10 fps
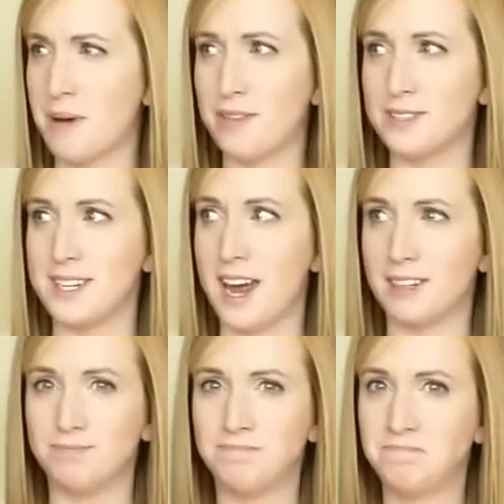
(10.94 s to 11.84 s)
Mother's
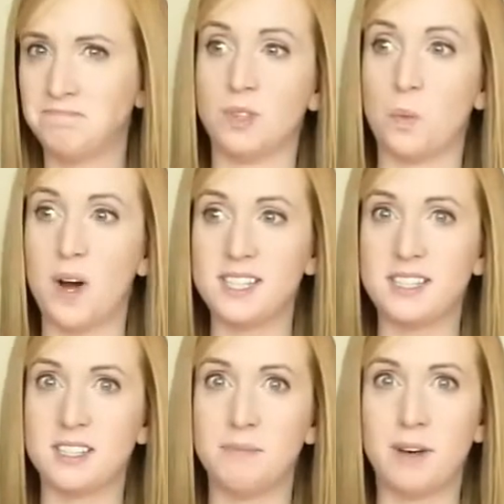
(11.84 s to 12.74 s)
Day.
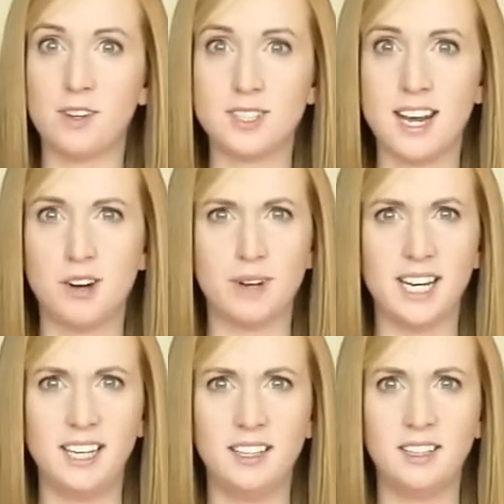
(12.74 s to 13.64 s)
What? Mother's Day
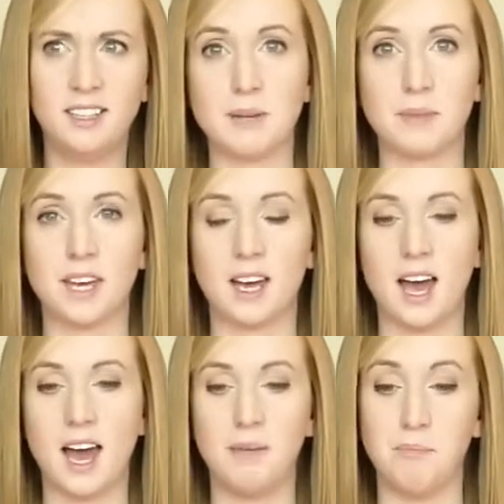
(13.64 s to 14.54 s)
already? Something
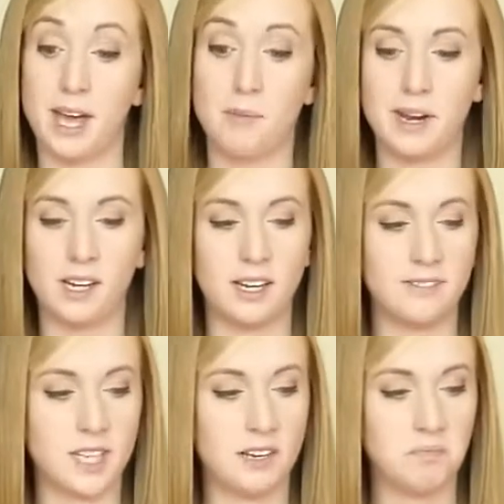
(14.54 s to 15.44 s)
I may or may not have
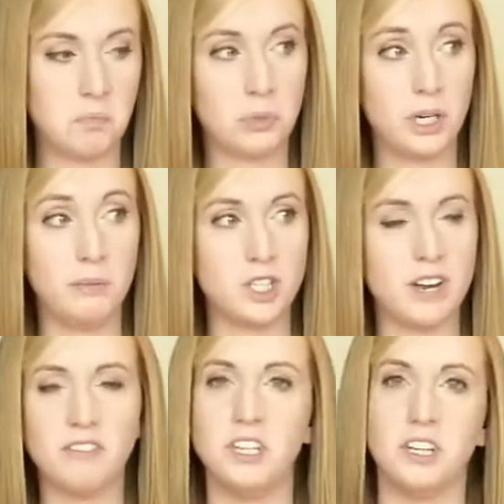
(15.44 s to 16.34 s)
done pretty much
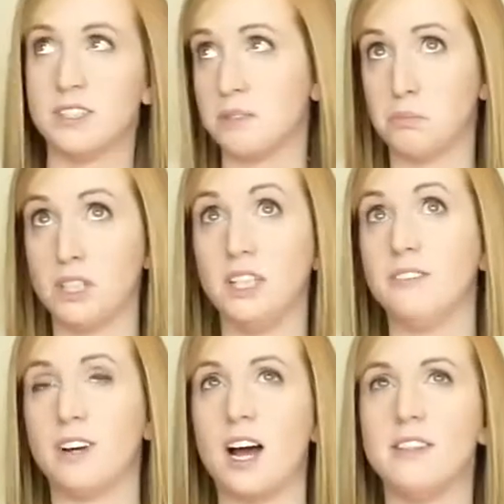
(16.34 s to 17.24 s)
every year is completely
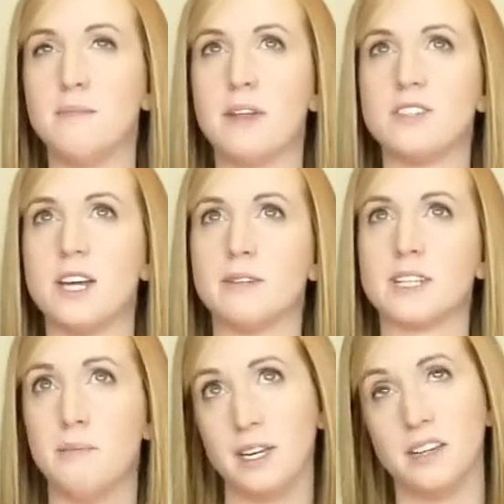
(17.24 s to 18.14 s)
forgotten that Mother's Day was
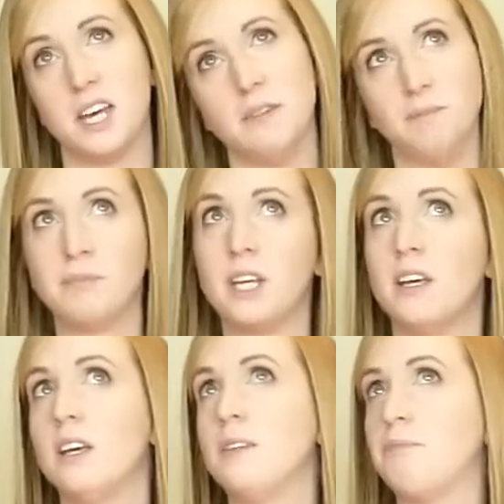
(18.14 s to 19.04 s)
coming and then
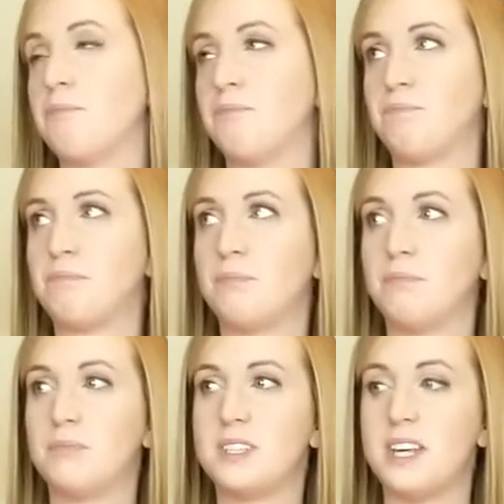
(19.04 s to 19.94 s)

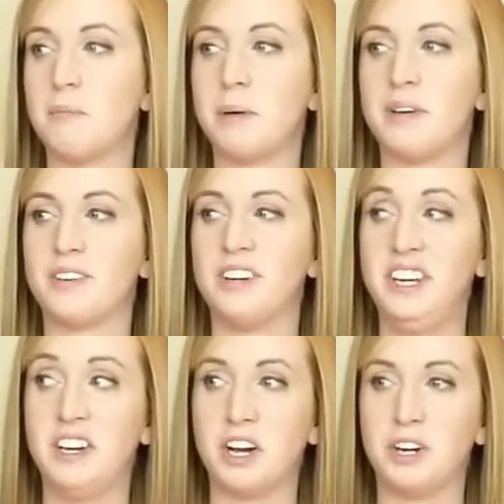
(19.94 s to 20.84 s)
sent my mother an
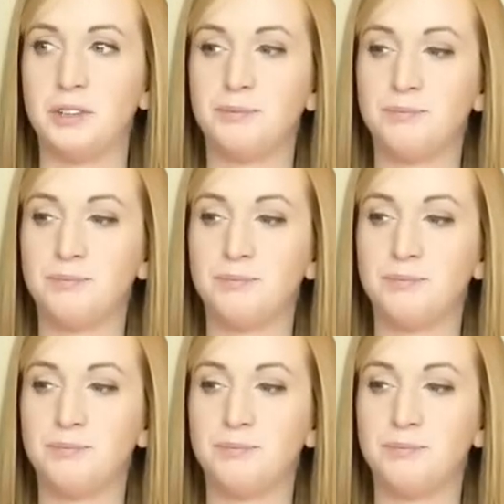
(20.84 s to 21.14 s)
e-card.